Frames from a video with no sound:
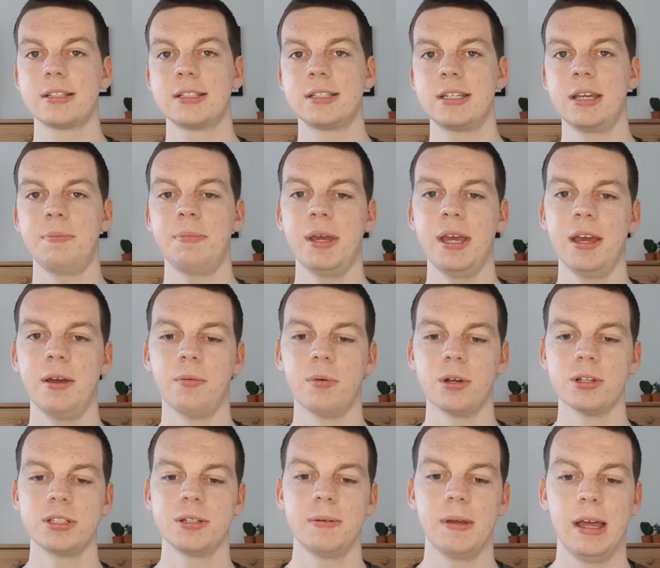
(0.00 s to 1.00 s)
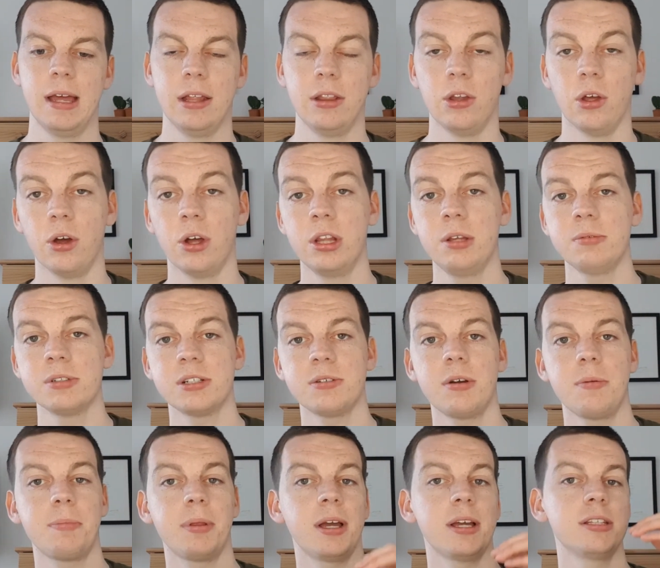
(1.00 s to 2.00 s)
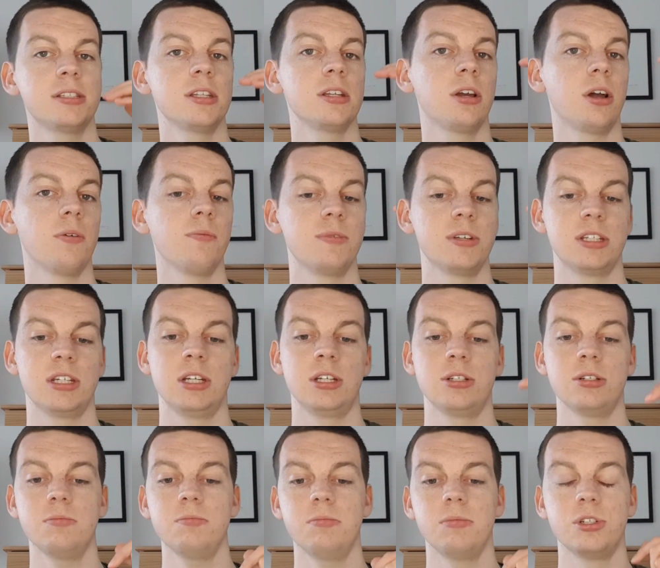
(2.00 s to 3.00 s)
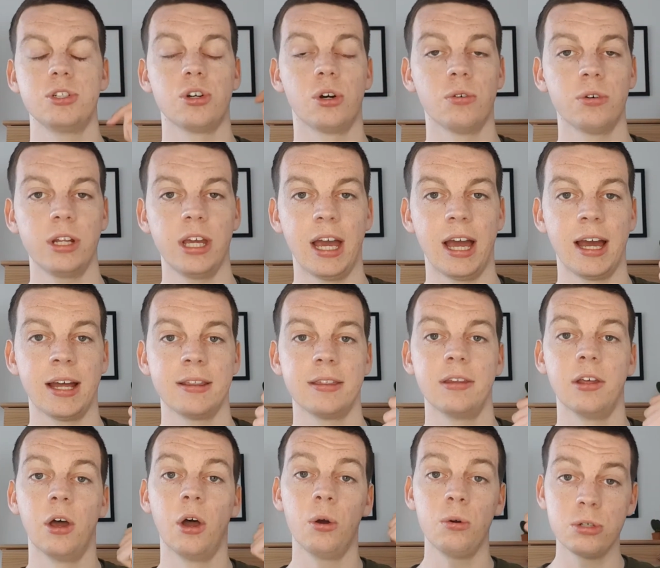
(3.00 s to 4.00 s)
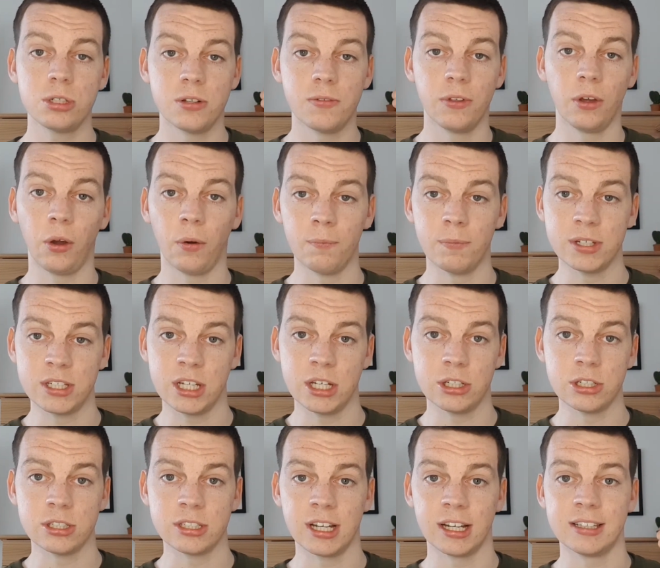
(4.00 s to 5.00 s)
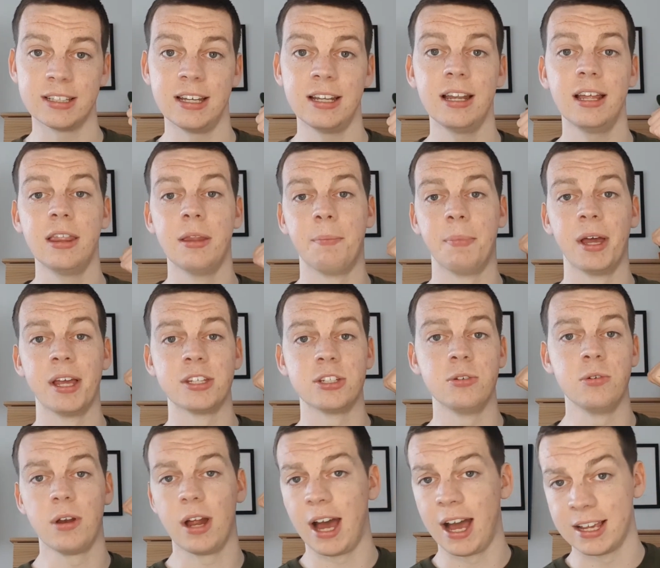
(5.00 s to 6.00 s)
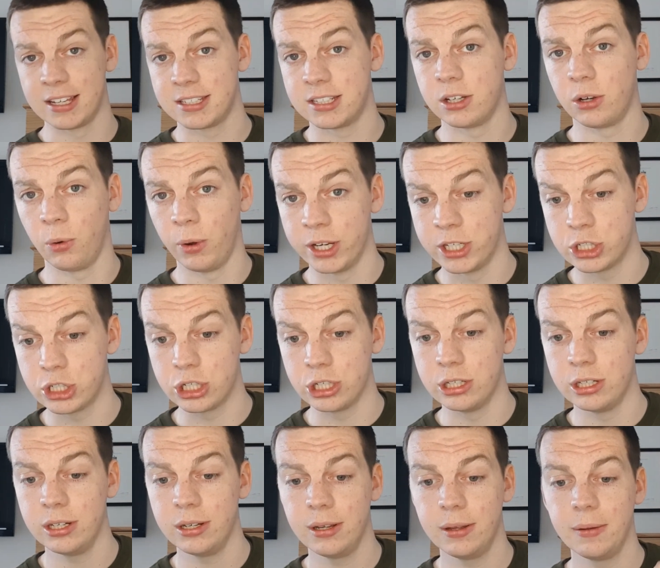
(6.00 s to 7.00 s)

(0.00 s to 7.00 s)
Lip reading: Tip here was, not only was I replying to the conversation, which already had the host of the conversation tagged in and the person who'd asked the question,